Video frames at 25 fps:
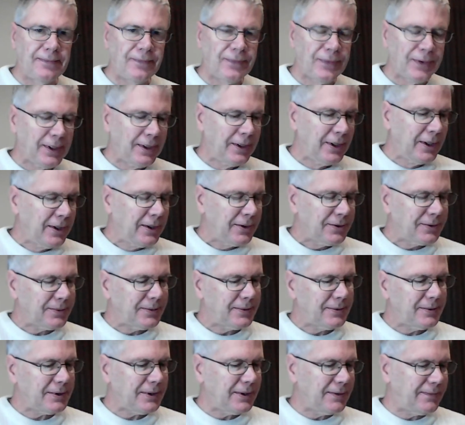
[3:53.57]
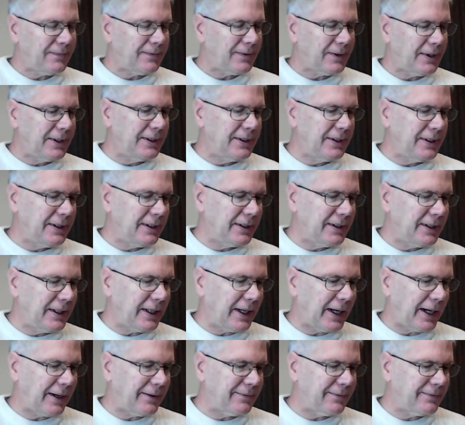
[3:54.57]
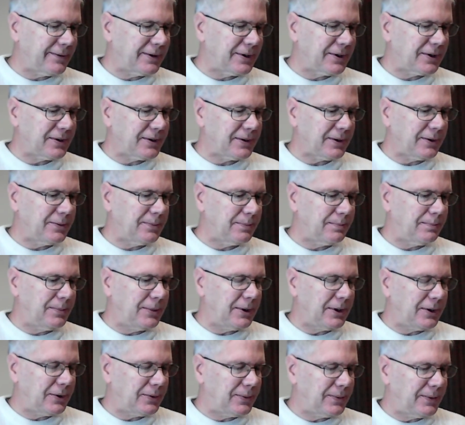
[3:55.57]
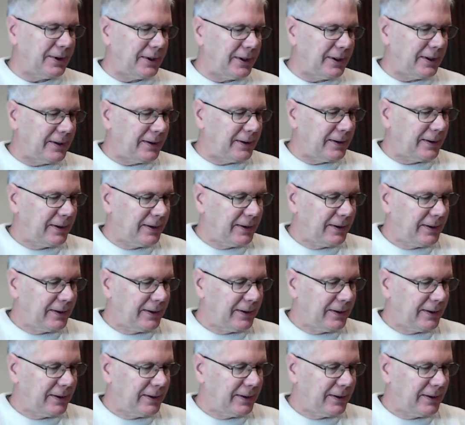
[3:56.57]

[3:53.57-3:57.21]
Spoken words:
So we're really finding the average slope between